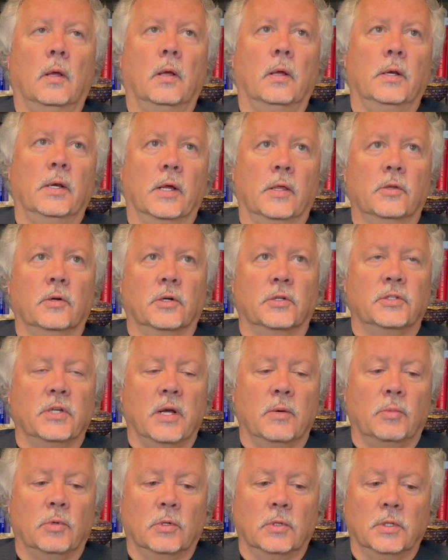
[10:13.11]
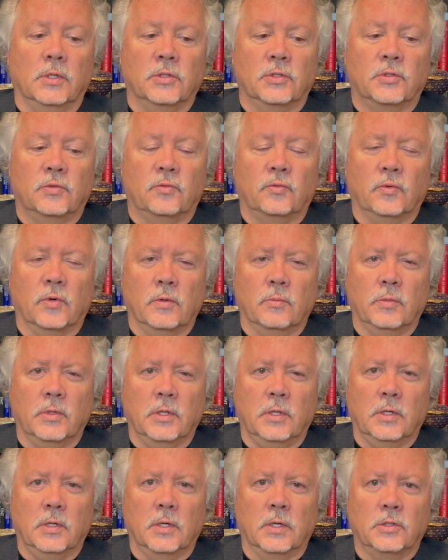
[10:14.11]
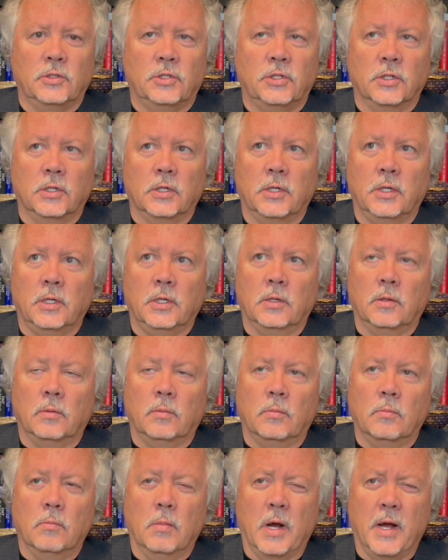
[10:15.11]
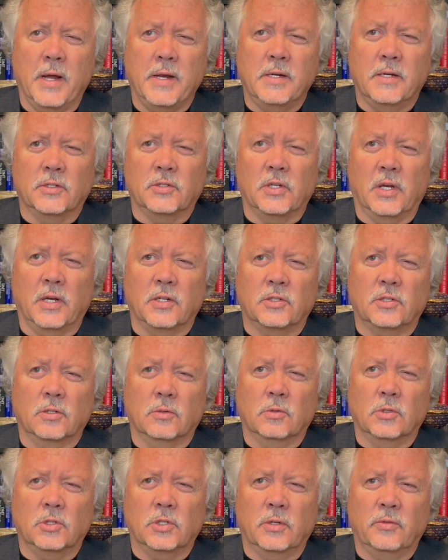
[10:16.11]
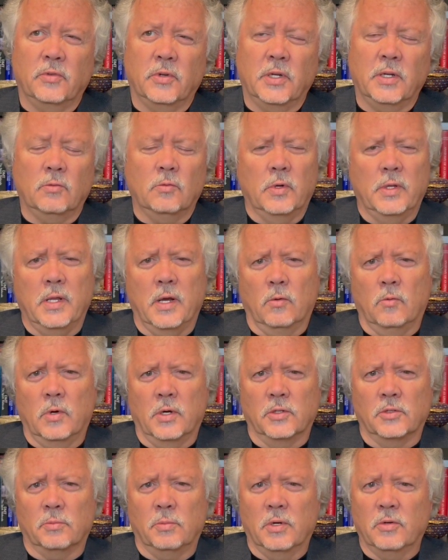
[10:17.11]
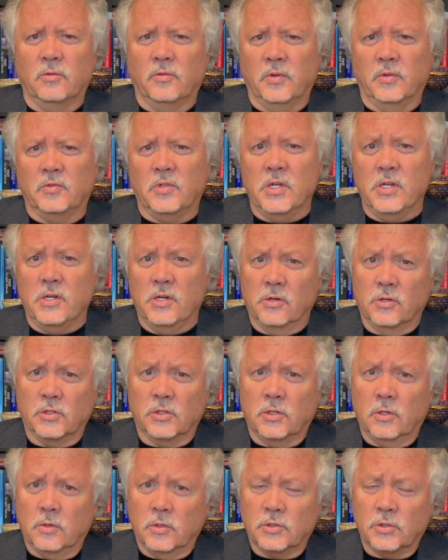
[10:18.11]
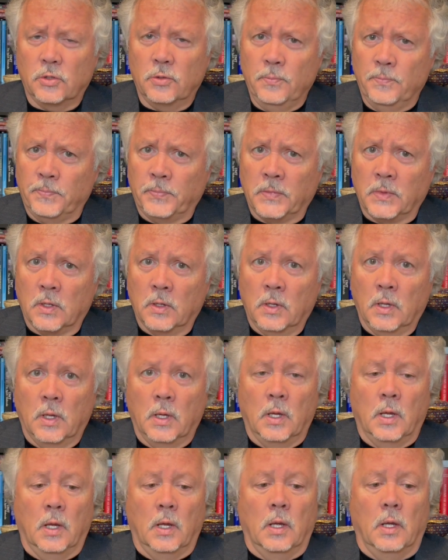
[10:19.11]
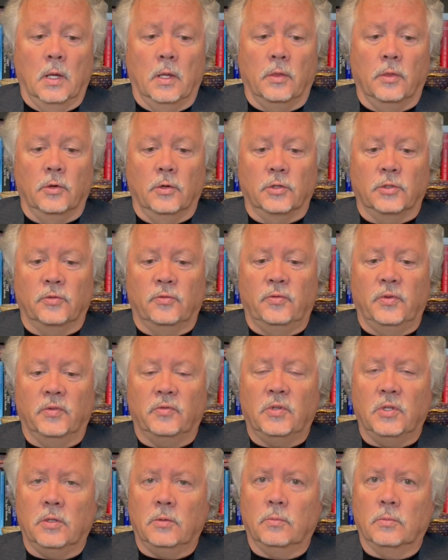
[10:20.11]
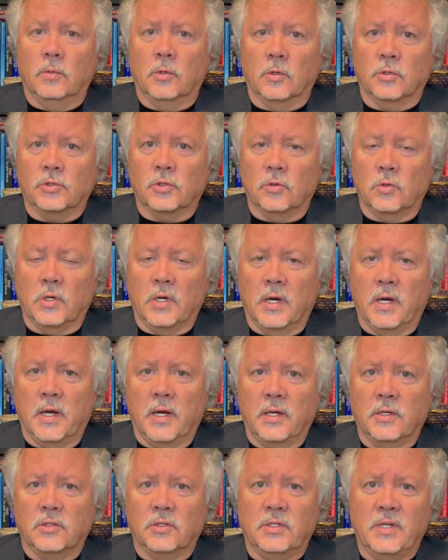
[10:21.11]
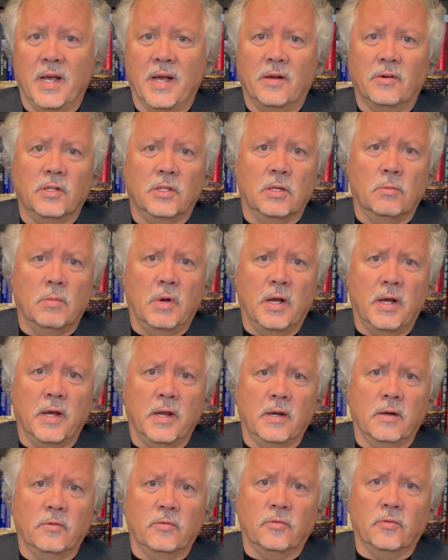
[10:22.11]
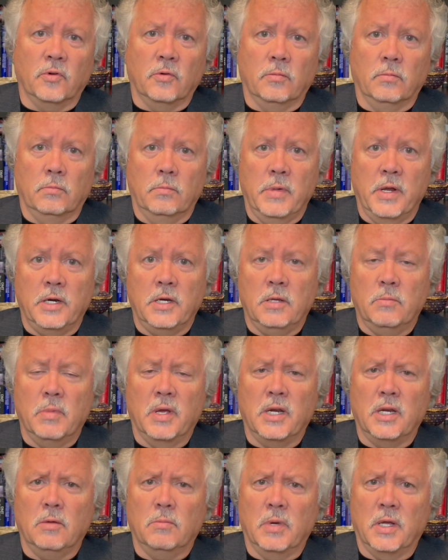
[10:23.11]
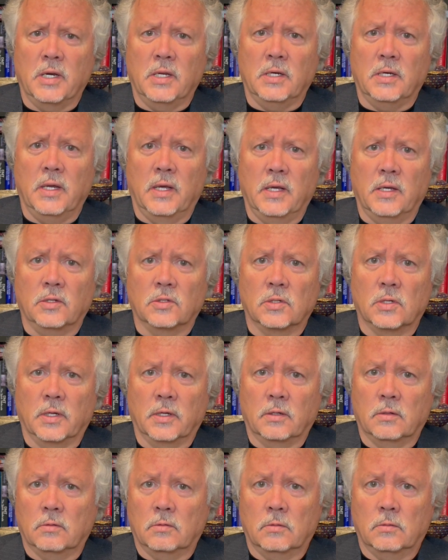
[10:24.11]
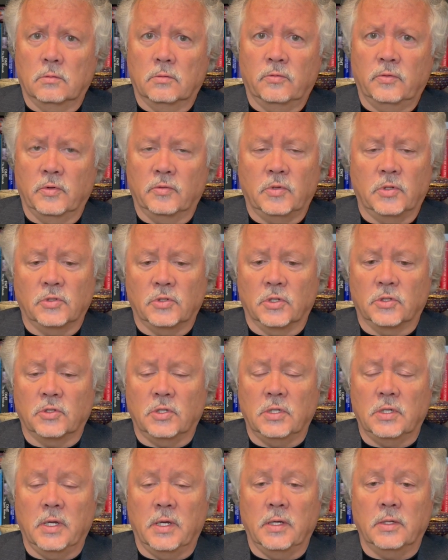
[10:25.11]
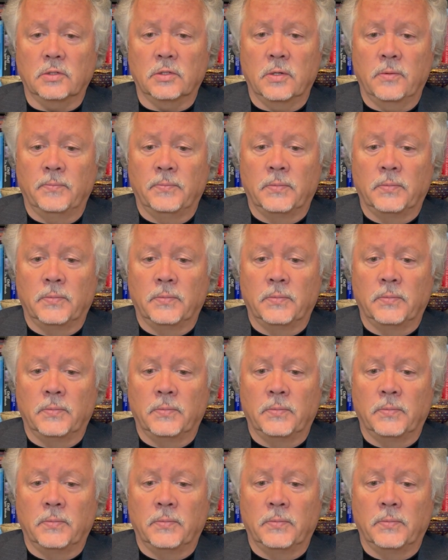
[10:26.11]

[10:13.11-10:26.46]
Another example is from the uh, Chile mine disaster, which I forget when that was, about 15 years ago or so. There's 50 or so guys down in the mine for many, many, many days, like 50, 60 days.